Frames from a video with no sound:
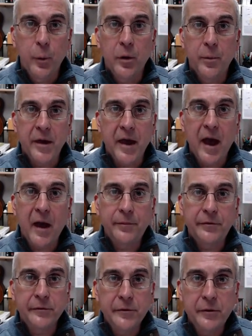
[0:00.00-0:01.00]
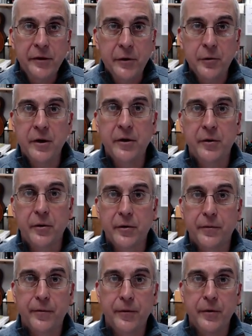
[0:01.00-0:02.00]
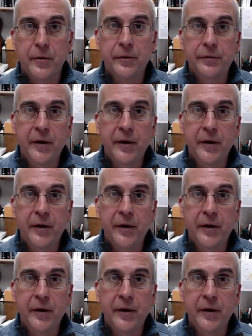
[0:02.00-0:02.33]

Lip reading: will be absolutely critical for your